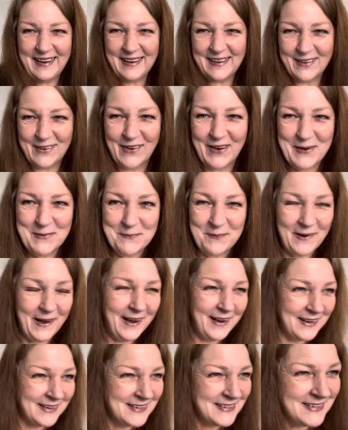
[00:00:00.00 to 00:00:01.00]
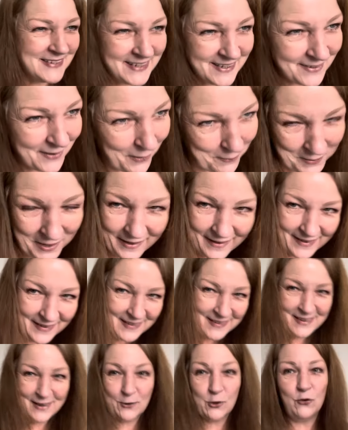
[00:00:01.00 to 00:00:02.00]
going past, you know what I
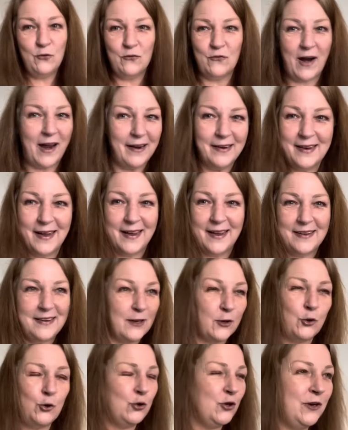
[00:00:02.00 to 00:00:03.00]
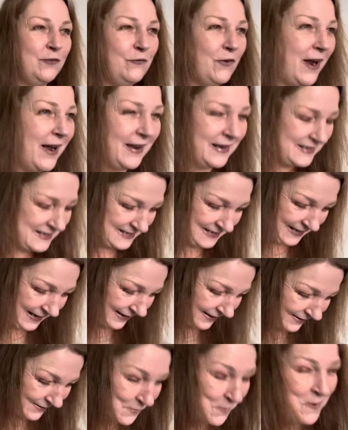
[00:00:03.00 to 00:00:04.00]
mean? You couldn't write it, you couldn't write
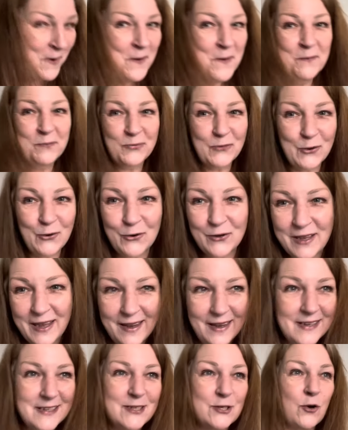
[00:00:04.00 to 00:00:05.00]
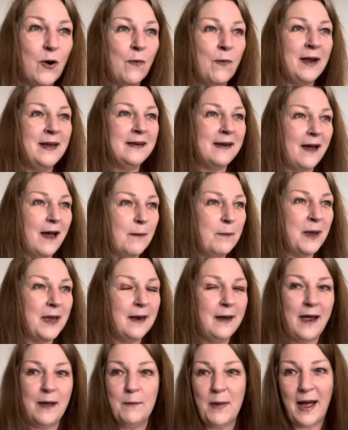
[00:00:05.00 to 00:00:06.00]
it. Okay, so I went down to
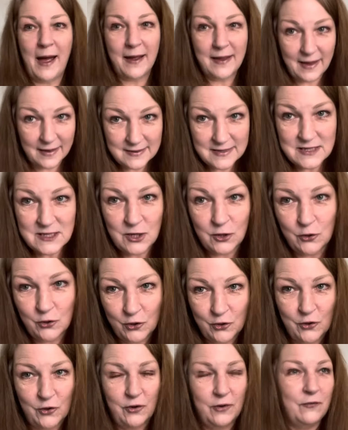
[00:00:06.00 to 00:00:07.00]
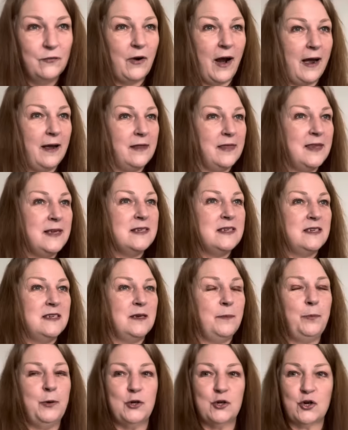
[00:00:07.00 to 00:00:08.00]
B&M. I had to go. Right, this is a
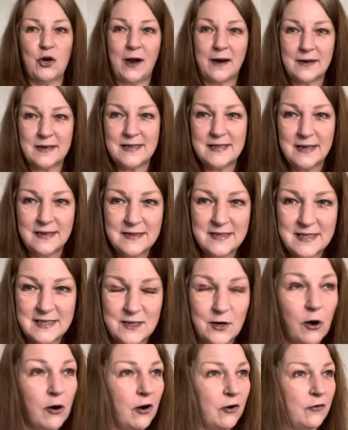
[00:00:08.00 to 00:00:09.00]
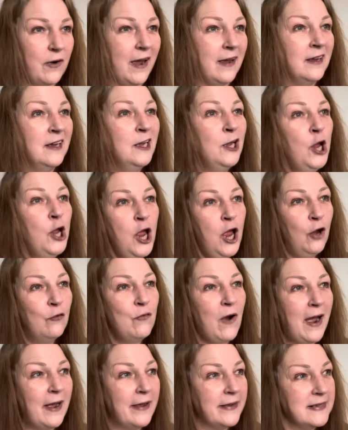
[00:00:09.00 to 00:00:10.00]
protracted story.
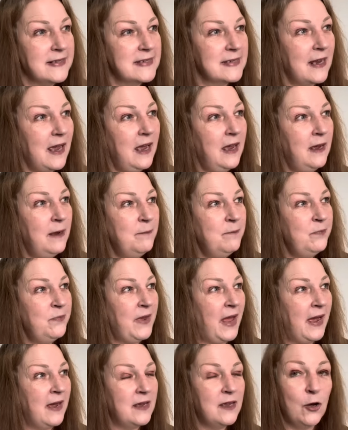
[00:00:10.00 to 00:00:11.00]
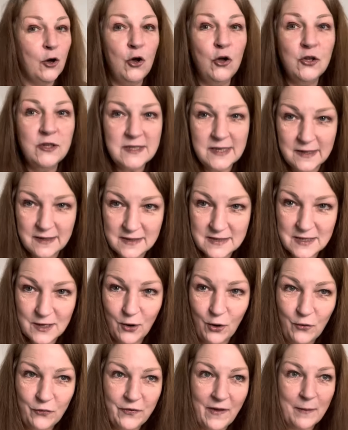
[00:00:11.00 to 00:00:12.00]
Right, I ordered
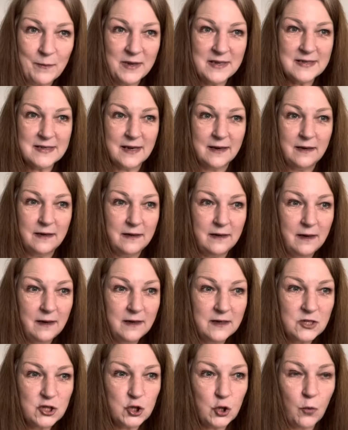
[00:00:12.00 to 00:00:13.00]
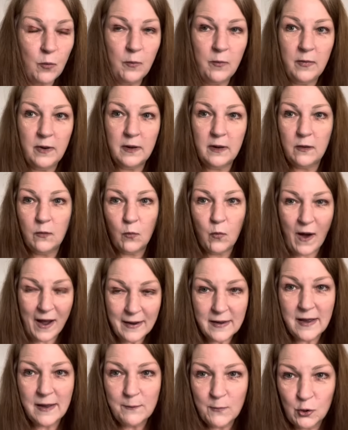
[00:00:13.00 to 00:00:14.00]
off Amazon some
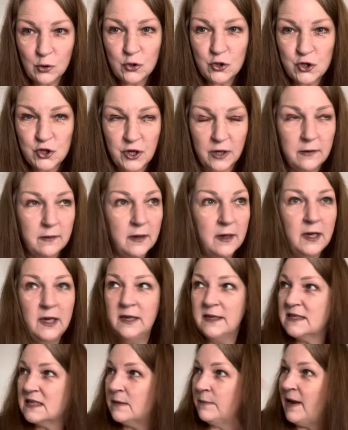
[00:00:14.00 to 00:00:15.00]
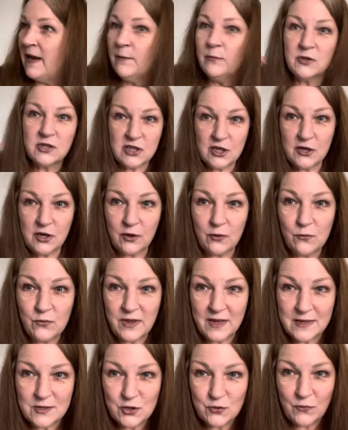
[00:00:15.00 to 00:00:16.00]
white emulsion to be able to do
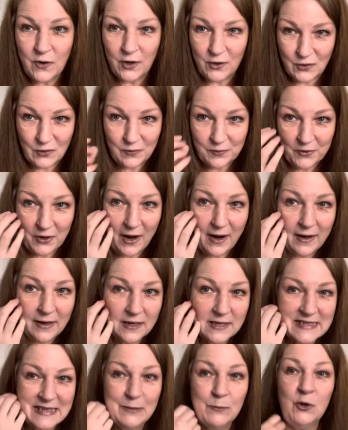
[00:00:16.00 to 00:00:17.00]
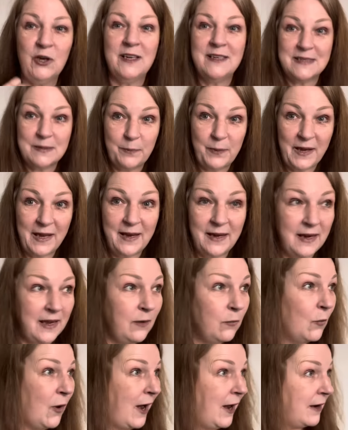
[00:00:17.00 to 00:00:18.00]
this room, right? Because I wanted to paint
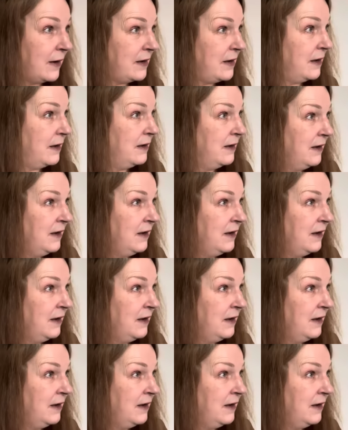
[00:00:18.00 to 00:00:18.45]
it white.